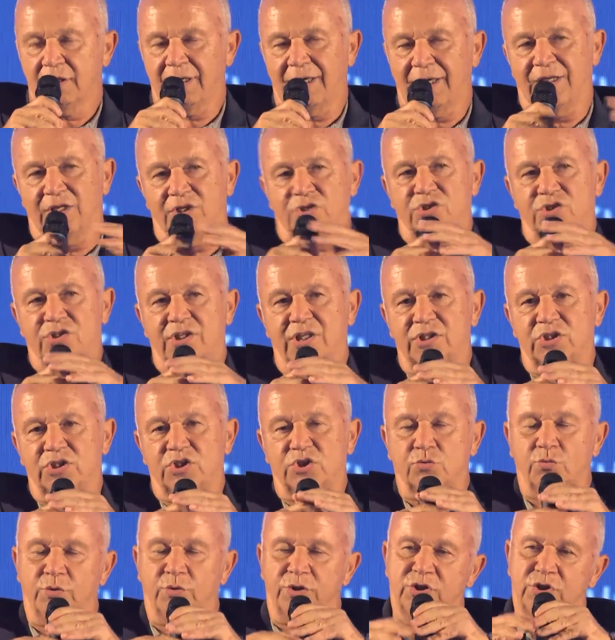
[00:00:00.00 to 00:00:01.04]
and instead
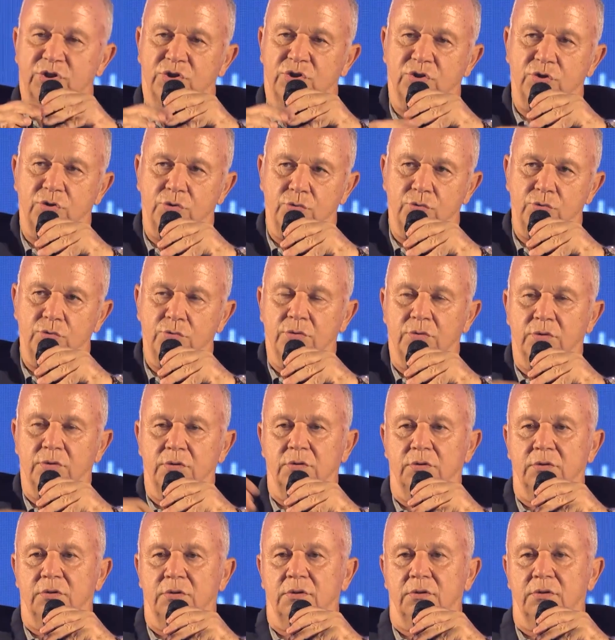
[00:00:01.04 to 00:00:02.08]
switched to
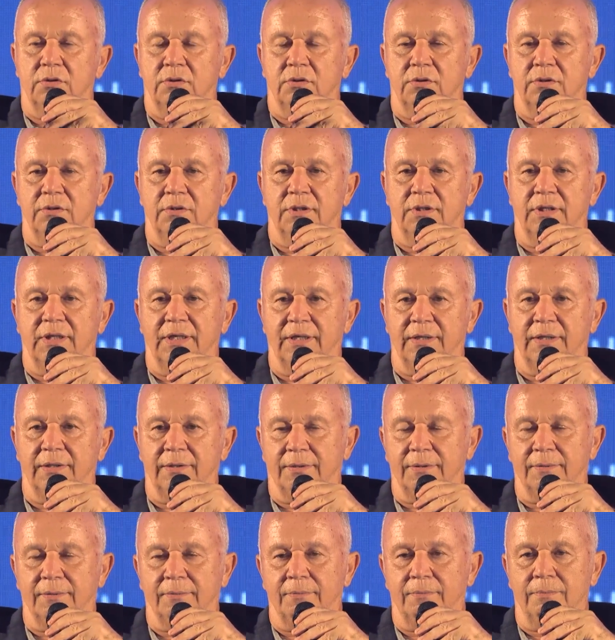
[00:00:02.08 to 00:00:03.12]

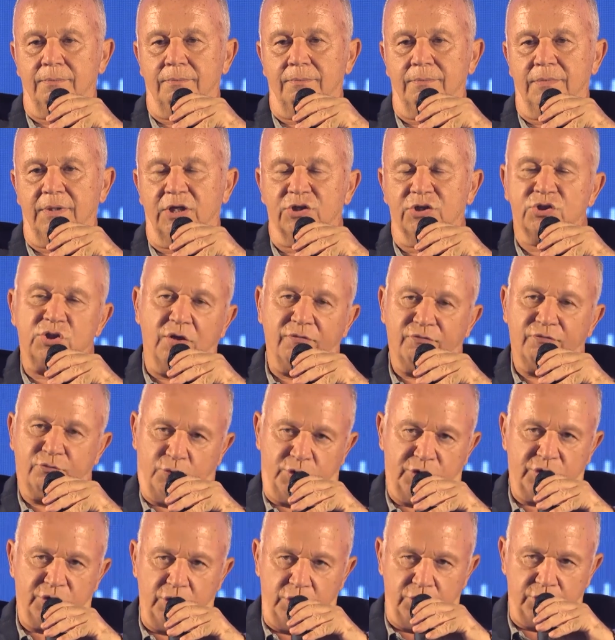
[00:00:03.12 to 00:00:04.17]
uh, a
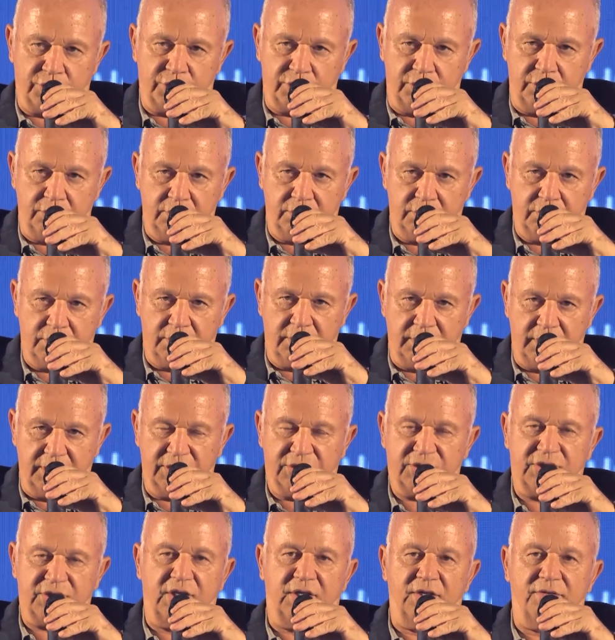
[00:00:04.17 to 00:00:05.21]
software solution.
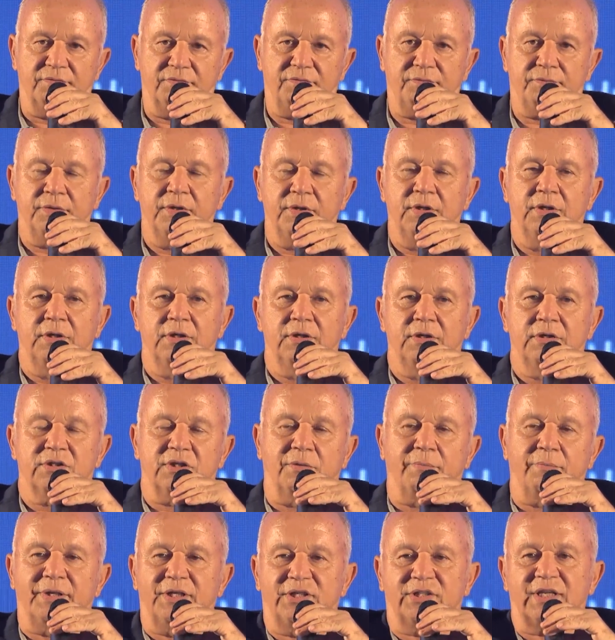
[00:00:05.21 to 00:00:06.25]
Instead of
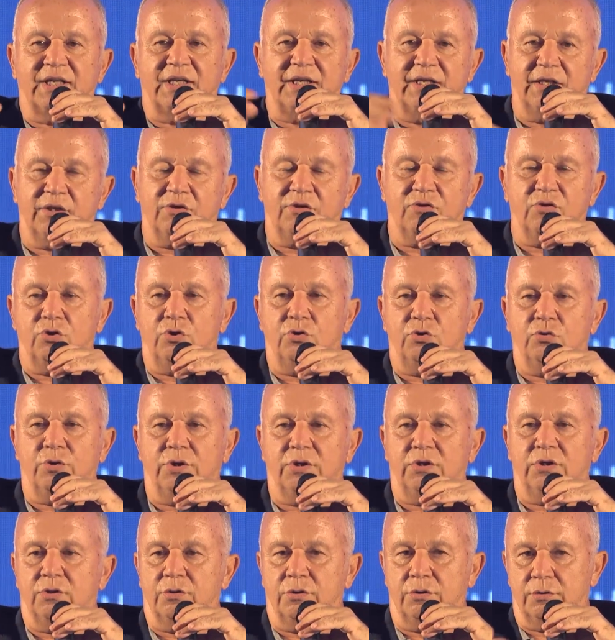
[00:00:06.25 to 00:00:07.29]
somebody sending it to you
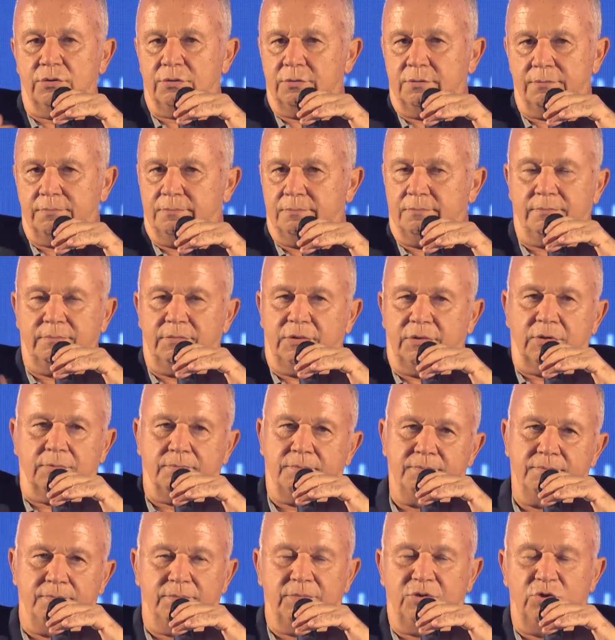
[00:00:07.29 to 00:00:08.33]
and you're, you know,
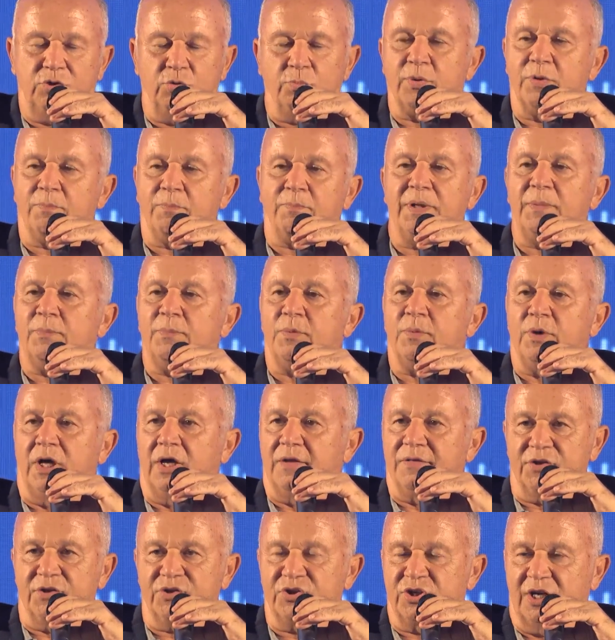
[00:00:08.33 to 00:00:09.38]
you put people
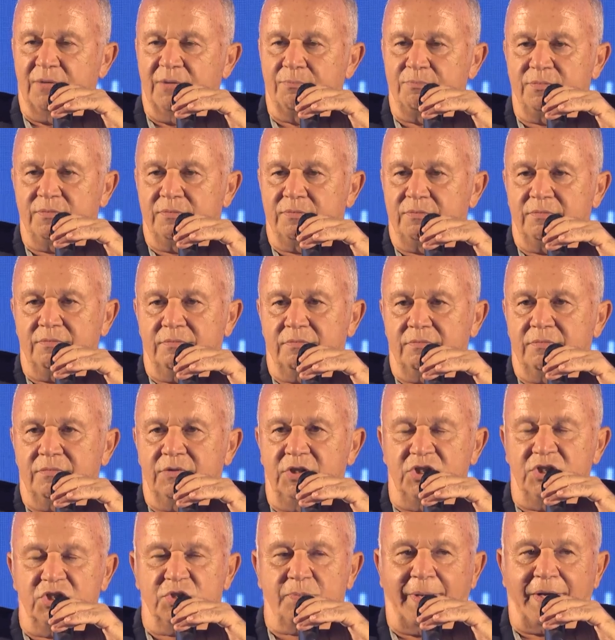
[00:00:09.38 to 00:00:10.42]
on the job to
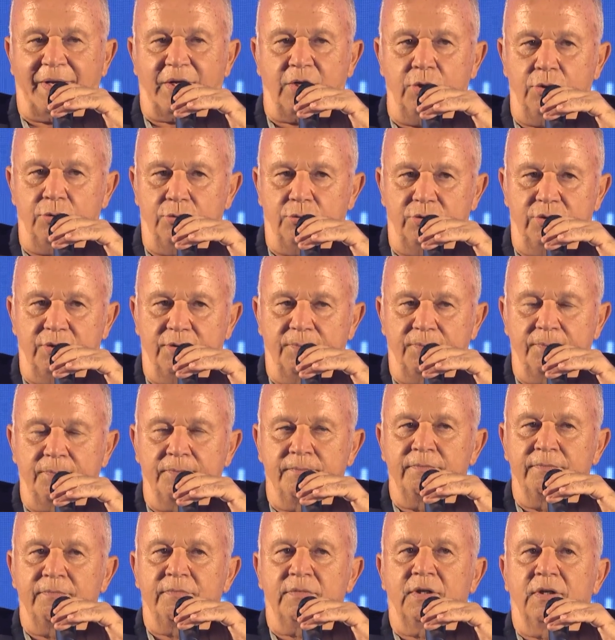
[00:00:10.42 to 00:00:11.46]
inspect code.
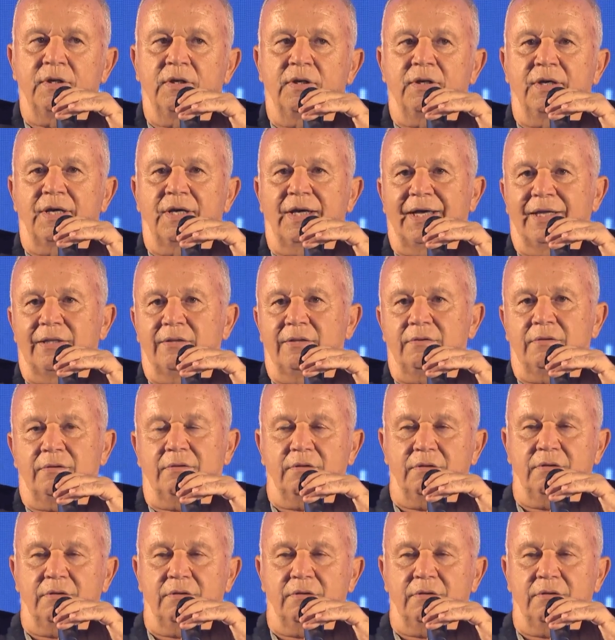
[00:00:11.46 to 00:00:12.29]
And